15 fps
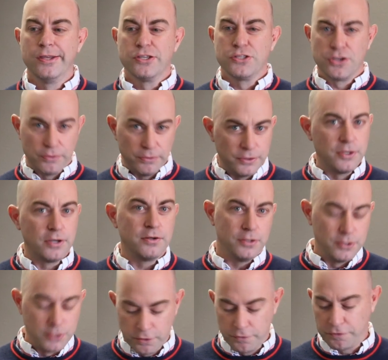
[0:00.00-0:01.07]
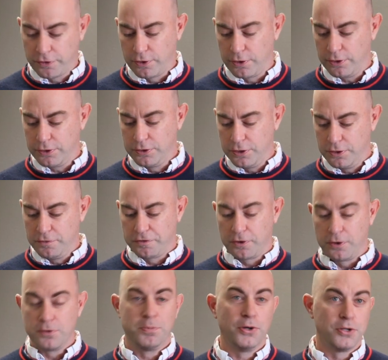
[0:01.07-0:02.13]
So good for
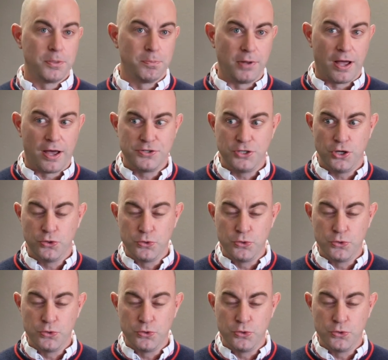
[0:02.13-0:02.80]
Bill de Blasio,